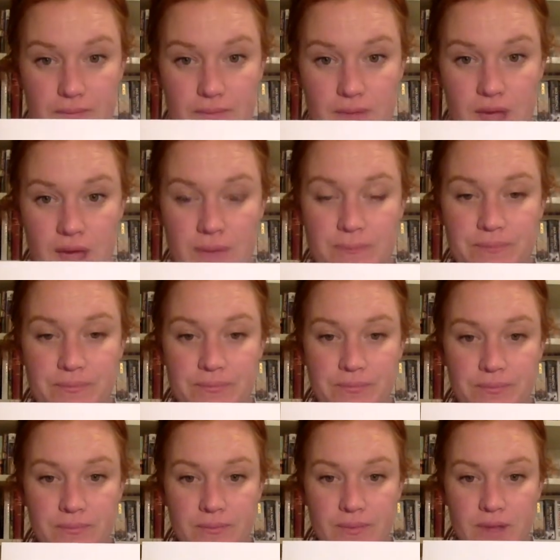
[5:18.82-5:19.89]
Okay?
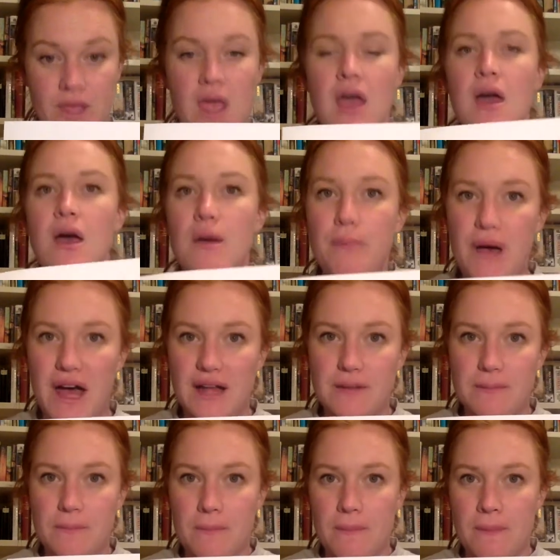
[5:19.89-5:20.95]
But
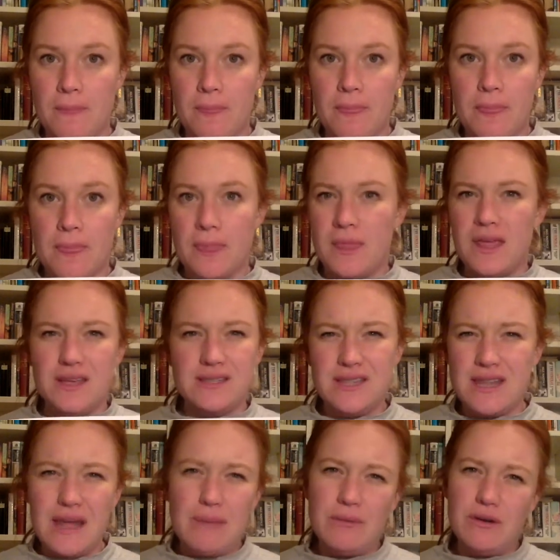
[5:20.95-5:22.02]
is the
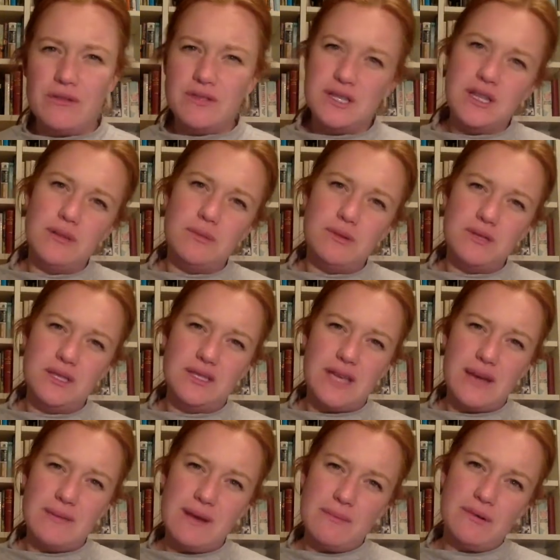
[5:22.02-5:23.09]
number of syllables the
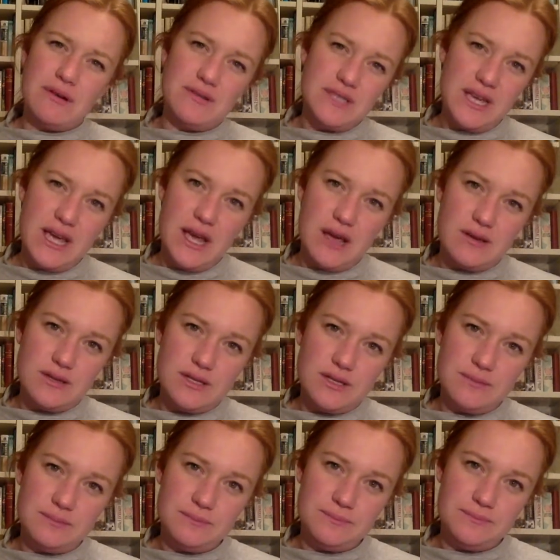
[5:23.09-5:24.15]
same number of
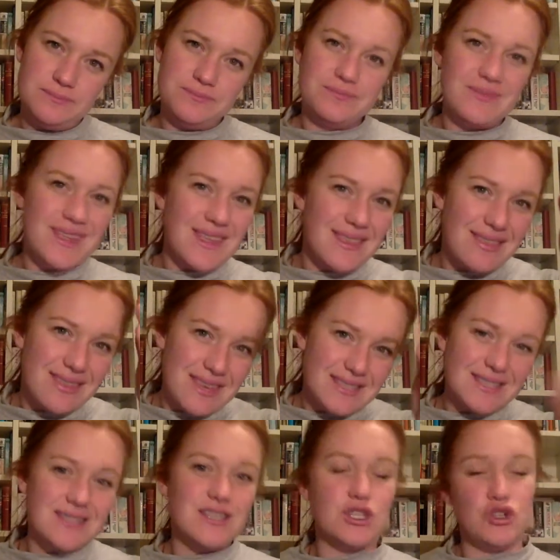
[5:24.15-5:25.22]
sounds?
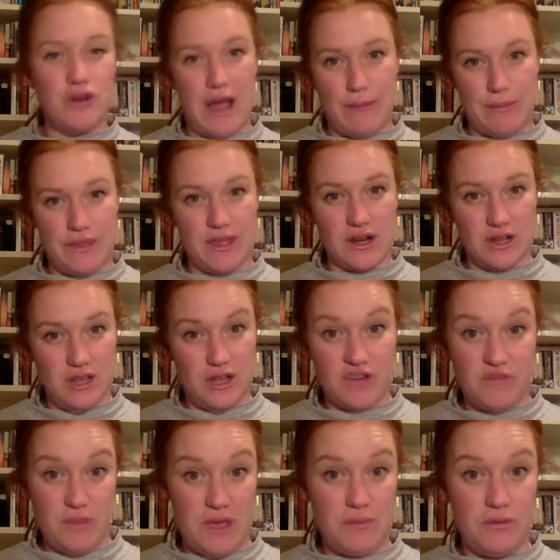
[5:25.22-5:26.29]
This is the trap that a lot
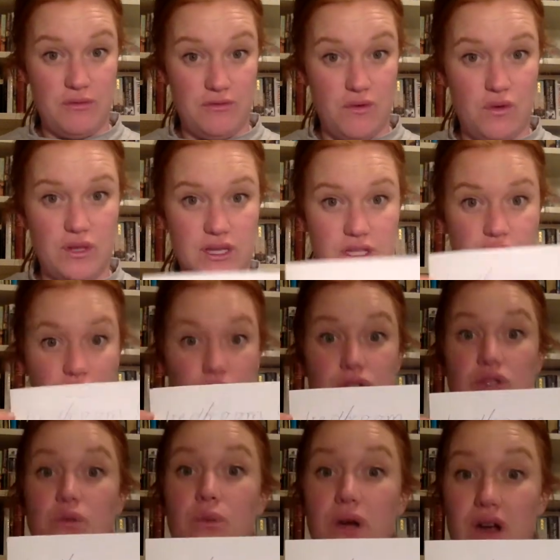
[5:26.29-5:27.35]
of people fall into.
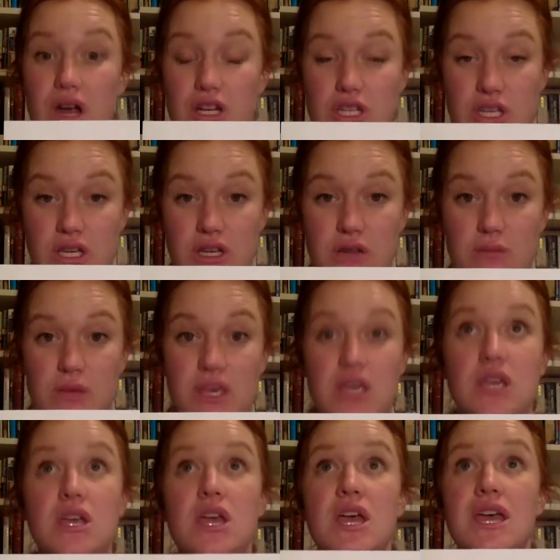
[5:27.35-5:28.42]
So we're actually going to
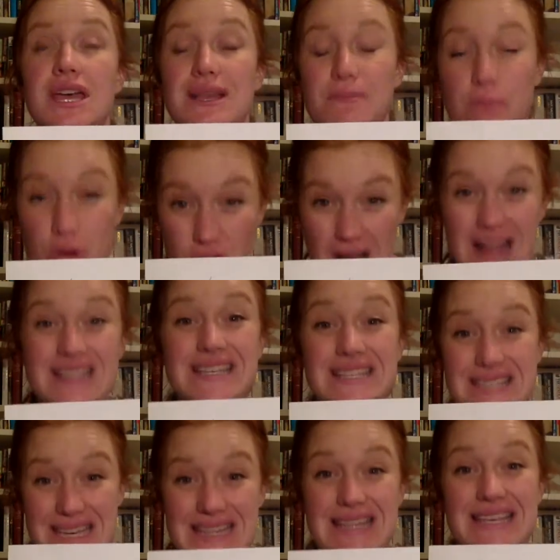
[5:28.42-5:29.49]
be
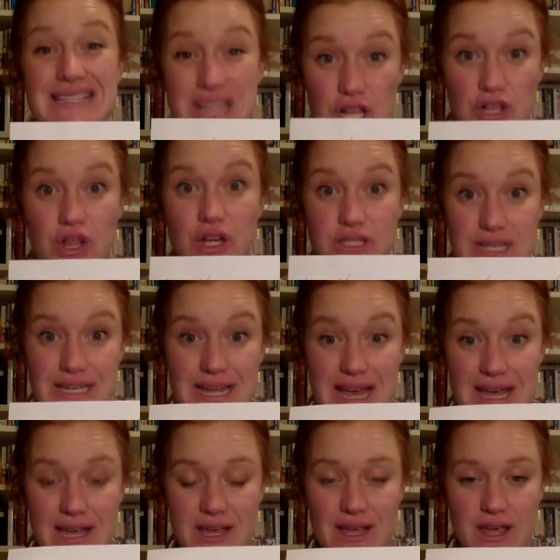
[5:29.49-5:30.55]
practicing this a lot
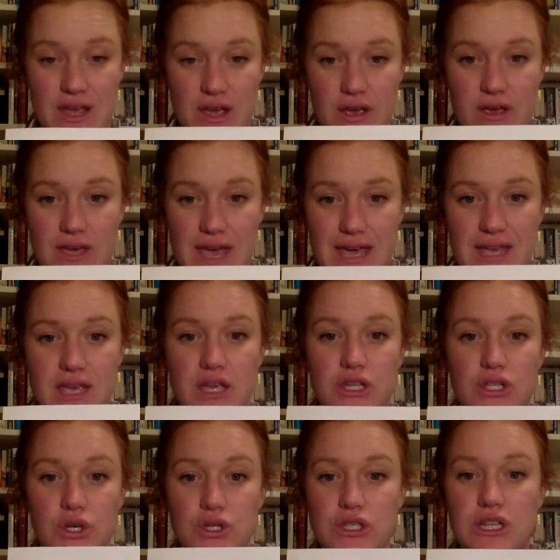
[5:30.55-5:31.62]
today. Okay?
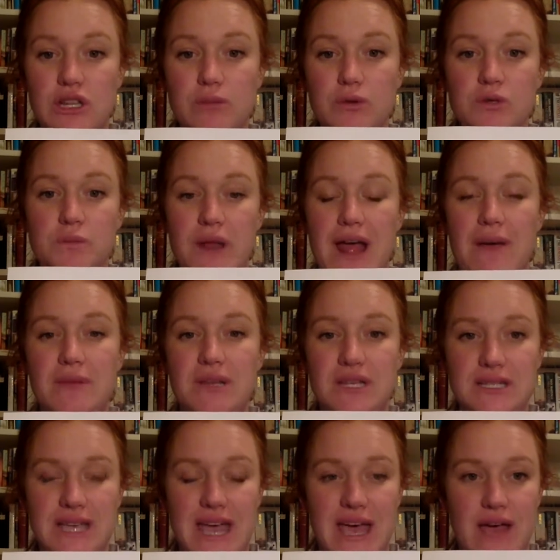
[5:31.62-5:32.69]
2 syllables, but how many
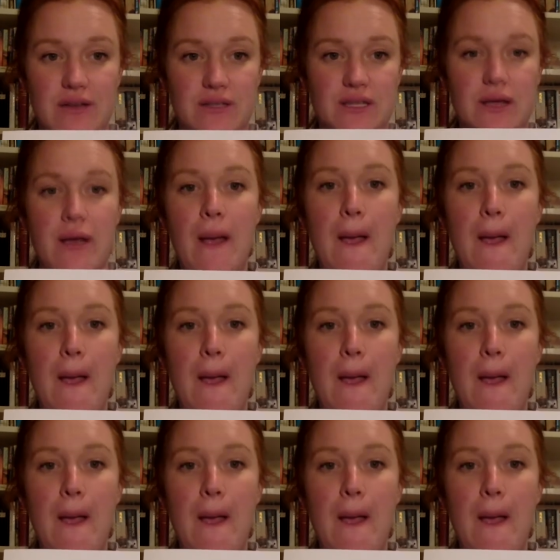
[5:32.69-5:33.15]
sounds?